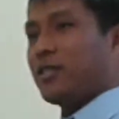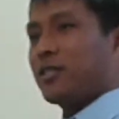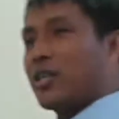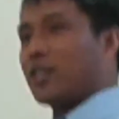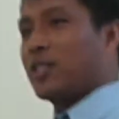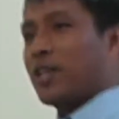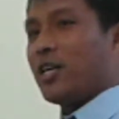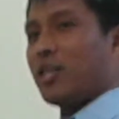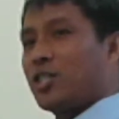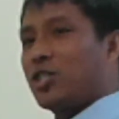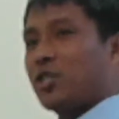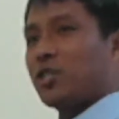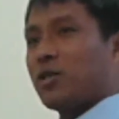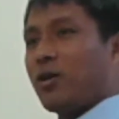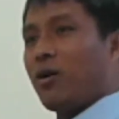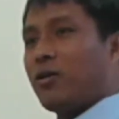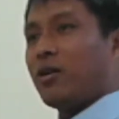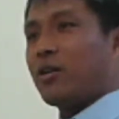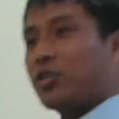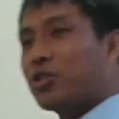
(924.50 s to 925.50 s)
dissertation
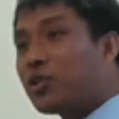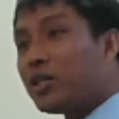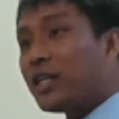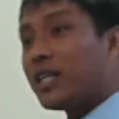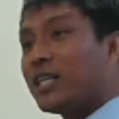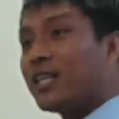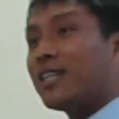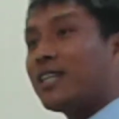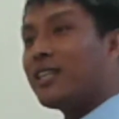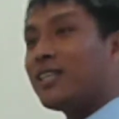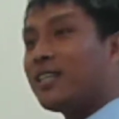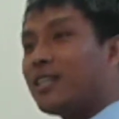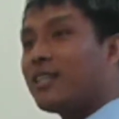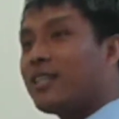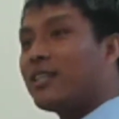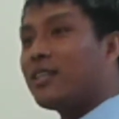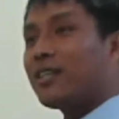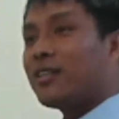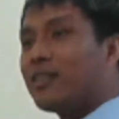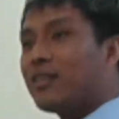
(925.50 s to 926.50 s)
on a tree,
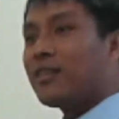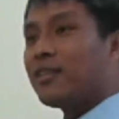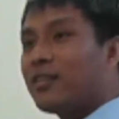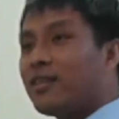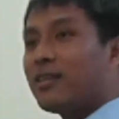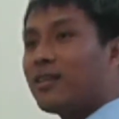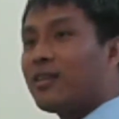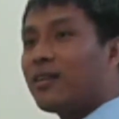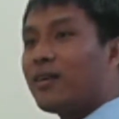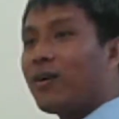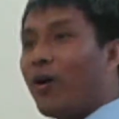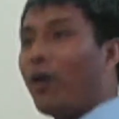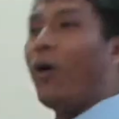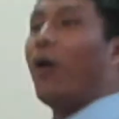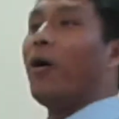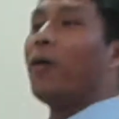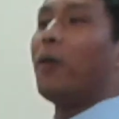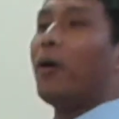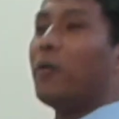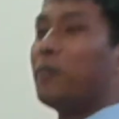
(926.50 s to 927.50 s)

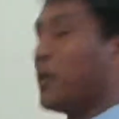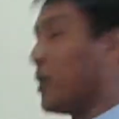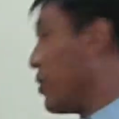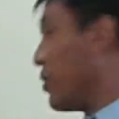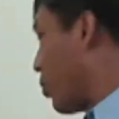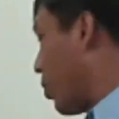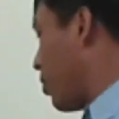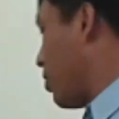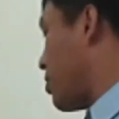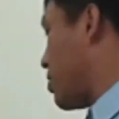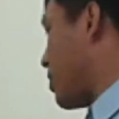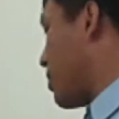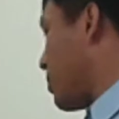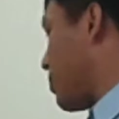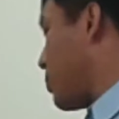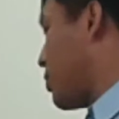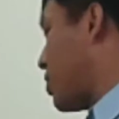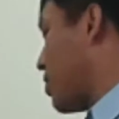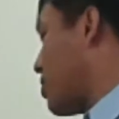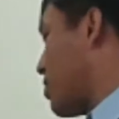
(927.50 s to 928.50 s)
or ecology,
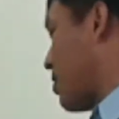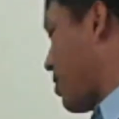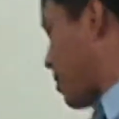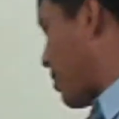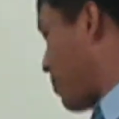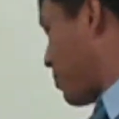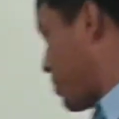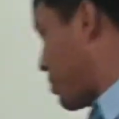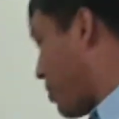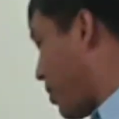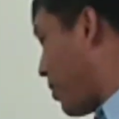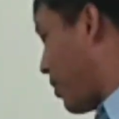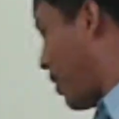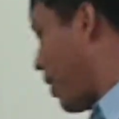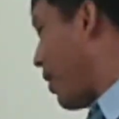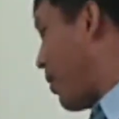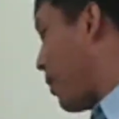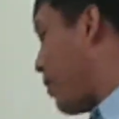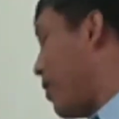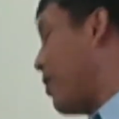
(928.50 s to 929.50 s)
which is
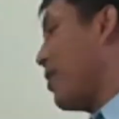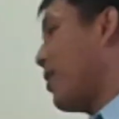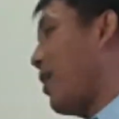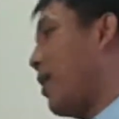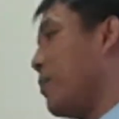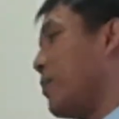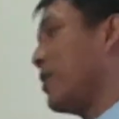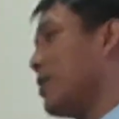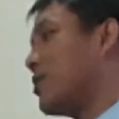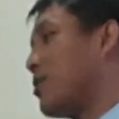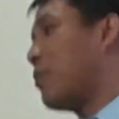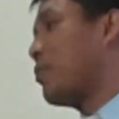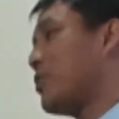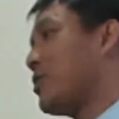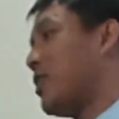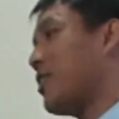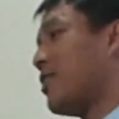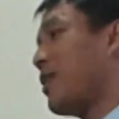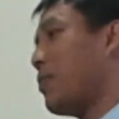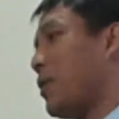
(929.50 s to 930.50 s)

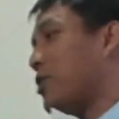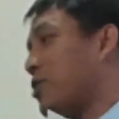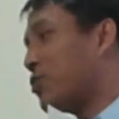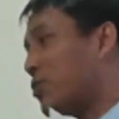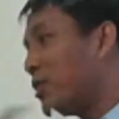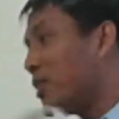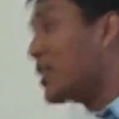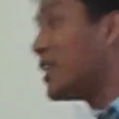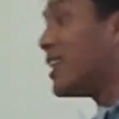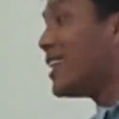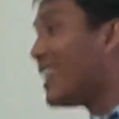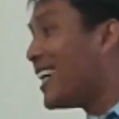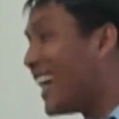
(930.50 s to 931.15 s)
represented a tree.